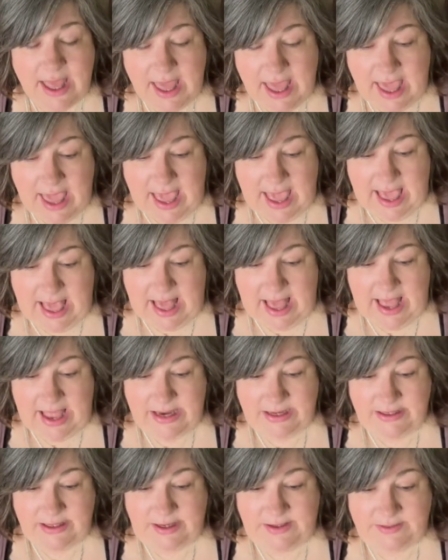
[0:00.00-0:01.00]

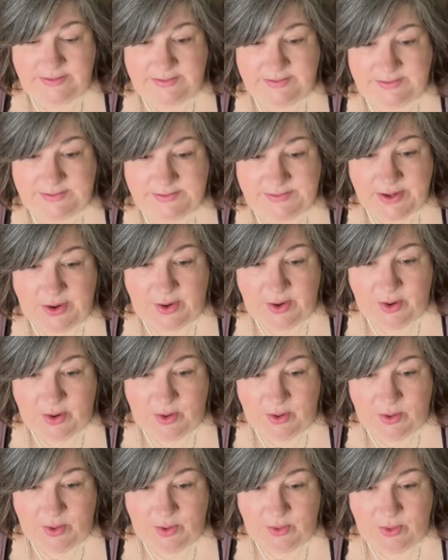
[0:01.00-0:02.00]
And
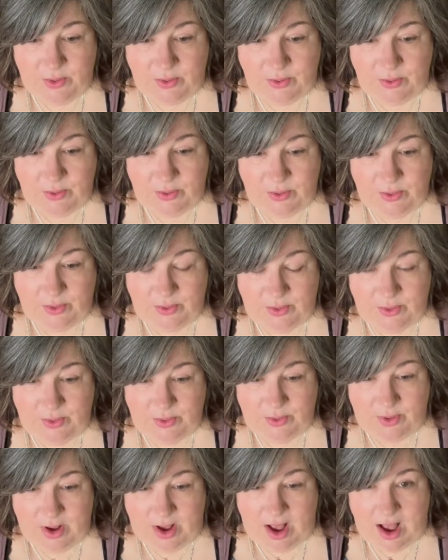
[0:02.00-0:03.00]
so
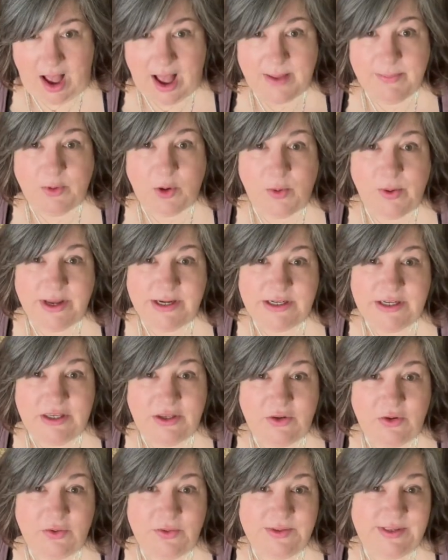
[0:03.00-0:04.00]
I'm going to
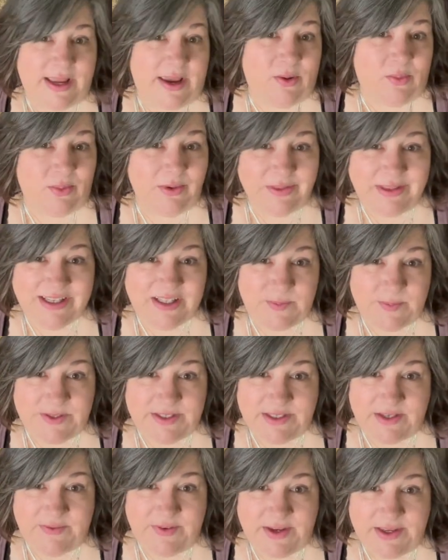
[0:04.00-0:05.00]
use a really
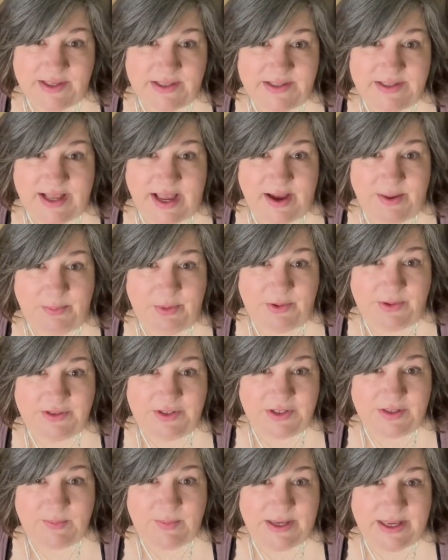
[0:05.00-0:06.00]
specific example
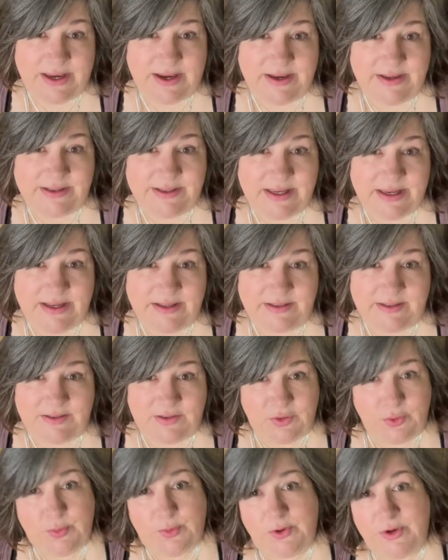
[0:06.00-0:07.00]
just because it's
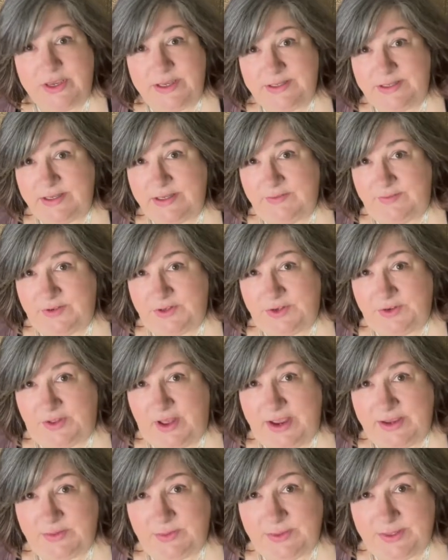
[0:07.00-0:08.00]
super easy to
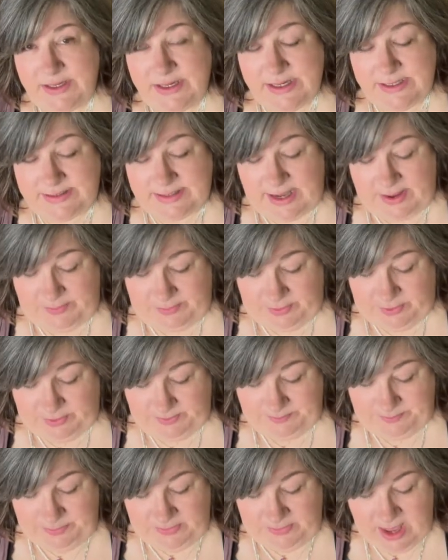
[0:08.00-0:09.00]
visualize with an
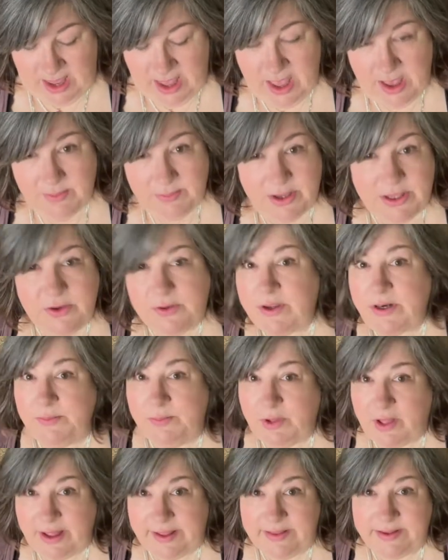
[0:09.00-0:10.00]
example, but you can
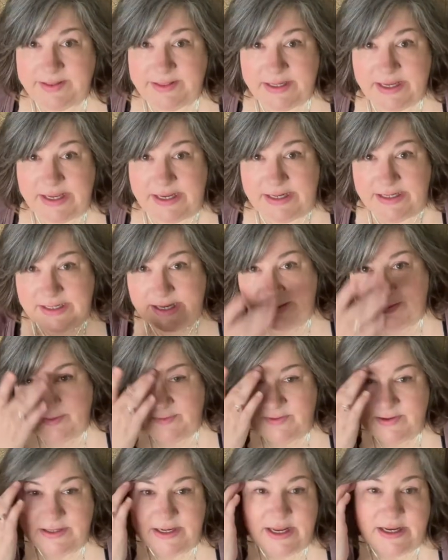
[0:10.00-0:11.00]
apply this to any type
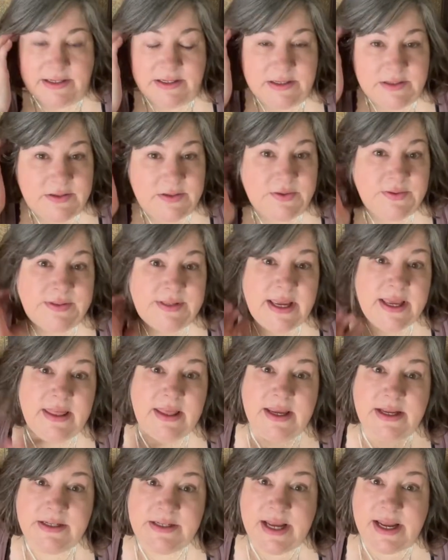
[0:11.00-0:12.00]
of intention. So say
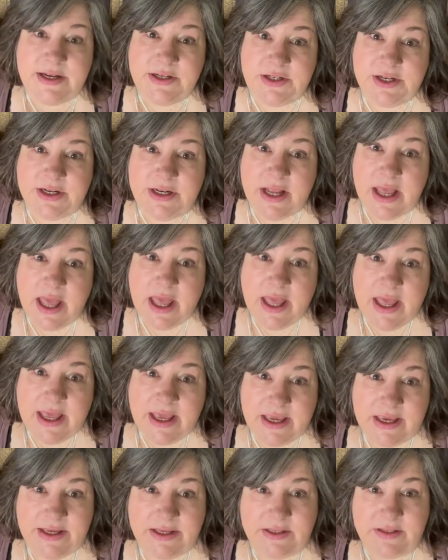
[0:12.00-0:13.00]
the intention
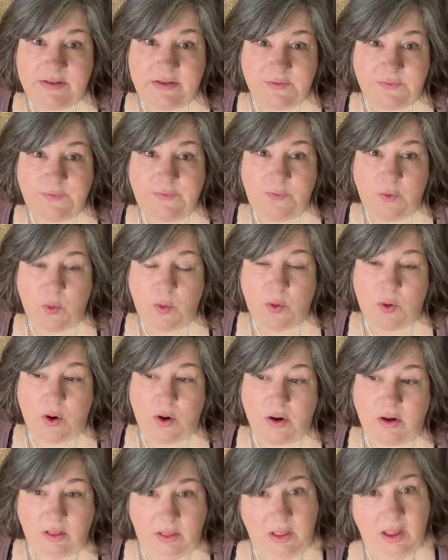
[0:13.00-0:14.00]
is
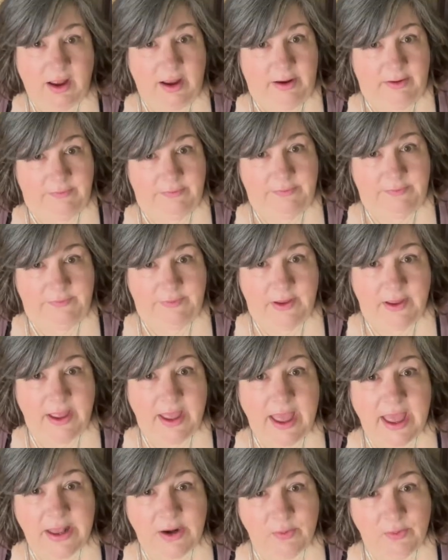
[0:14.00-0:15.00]
for love
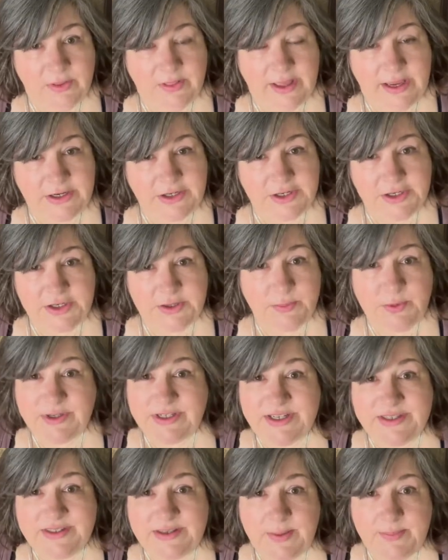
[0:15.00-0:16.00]
and a relationship, which
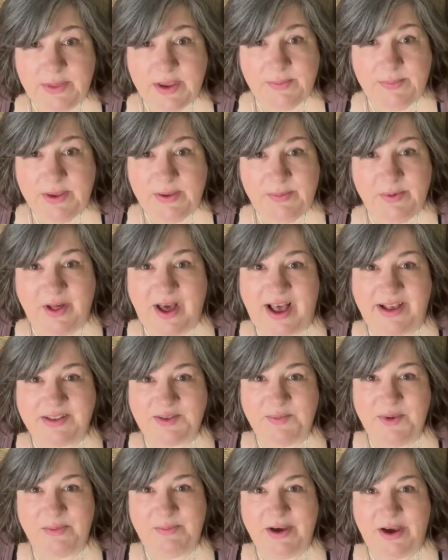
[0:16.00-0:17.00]
is something people
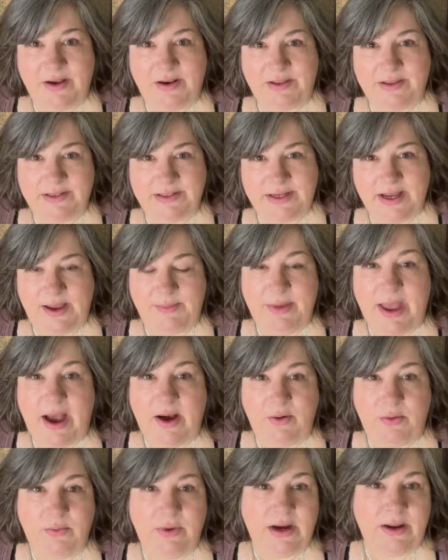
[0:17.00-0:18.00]
ask me about all the time.
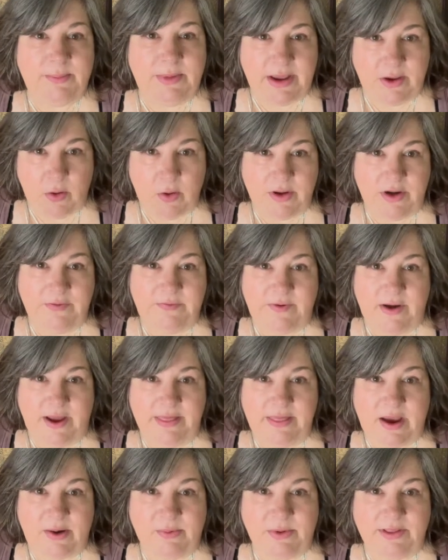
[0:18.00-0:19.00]
When am I going to
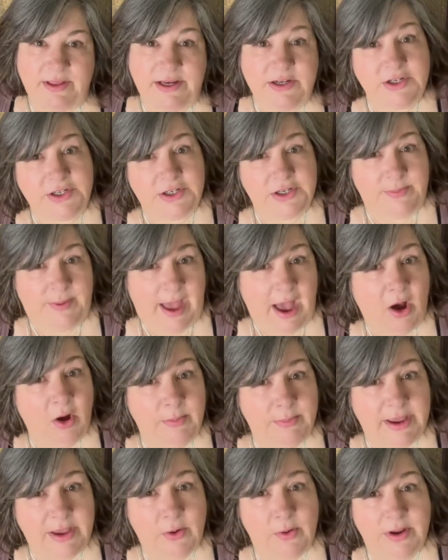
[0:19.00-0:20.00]
find that relationship? How
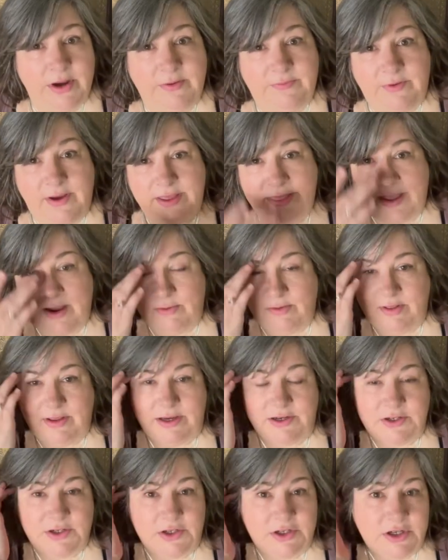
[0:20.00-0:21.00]
am I going to find that
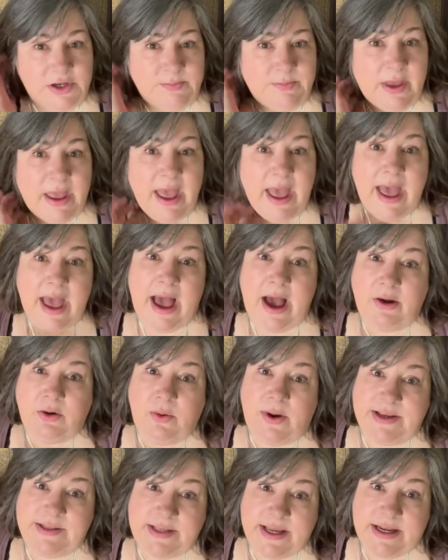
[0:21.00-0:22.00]
relationship? How do
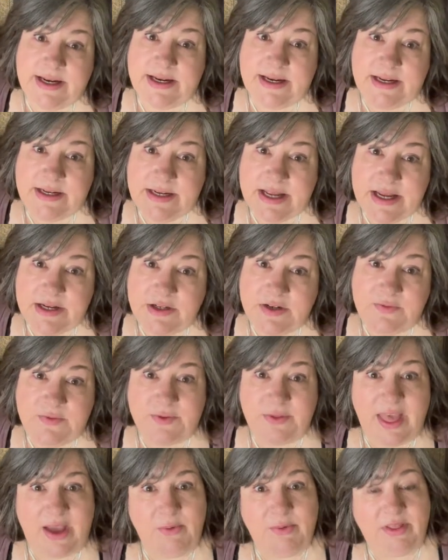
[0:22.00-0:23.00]
I set an intention
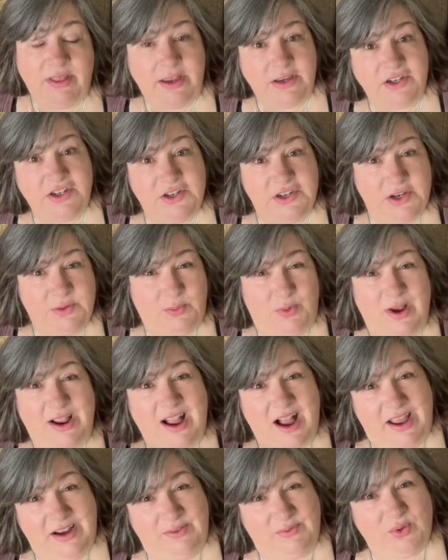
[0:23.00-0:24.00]
for that relationship? What
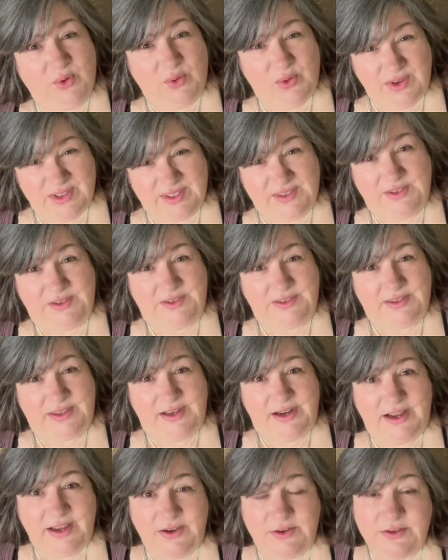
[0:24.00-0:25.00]
kind of crystals
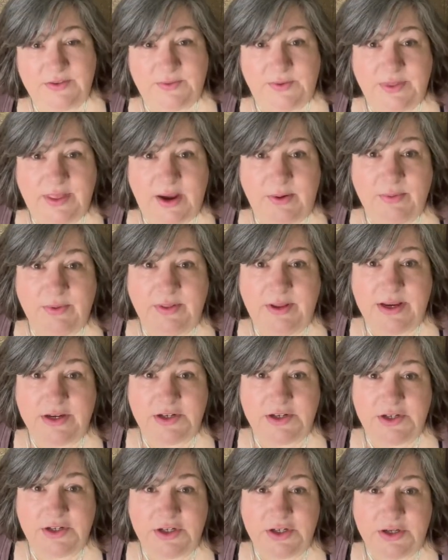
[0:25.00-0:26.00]
can I use for that
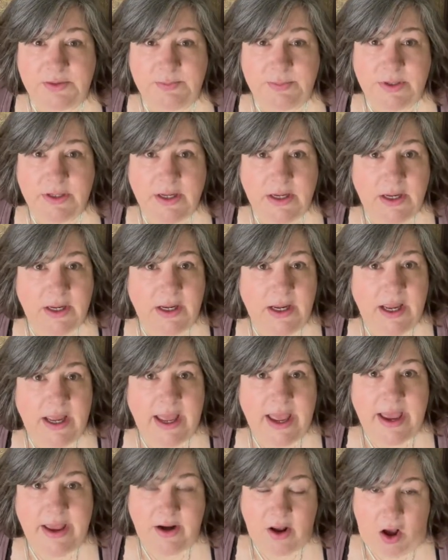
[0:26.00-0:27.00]
relationship?
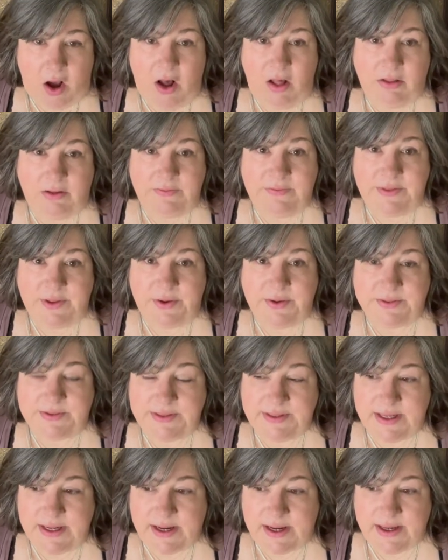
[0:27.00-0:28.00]
And all of those
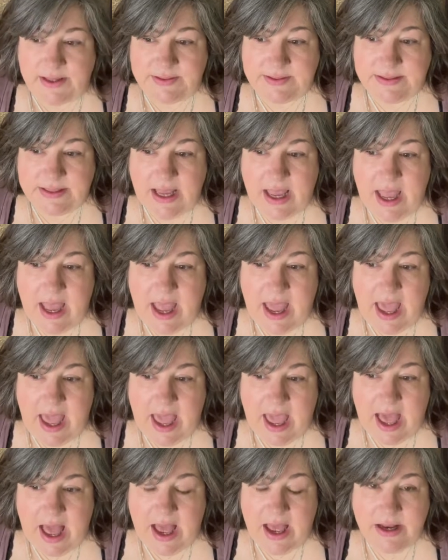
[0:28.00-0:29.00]
things.
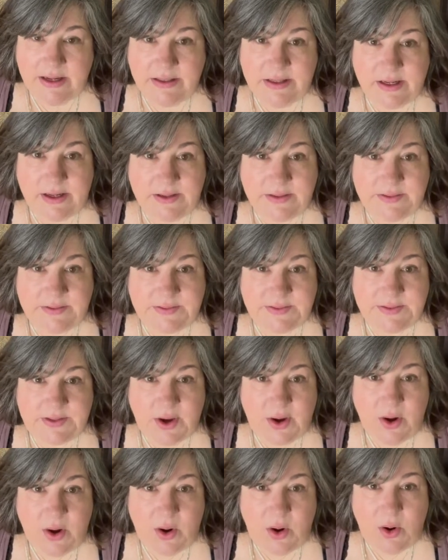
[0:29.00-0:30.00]
And
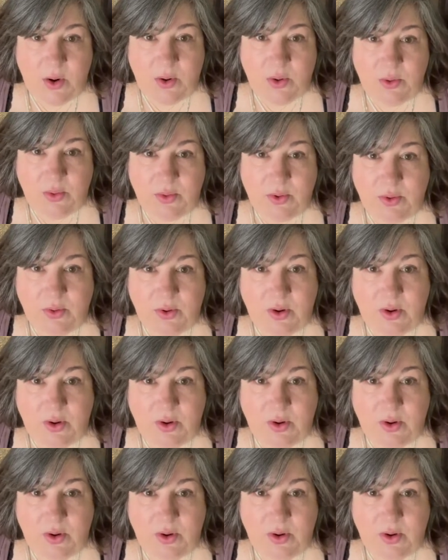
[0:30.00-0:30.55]
so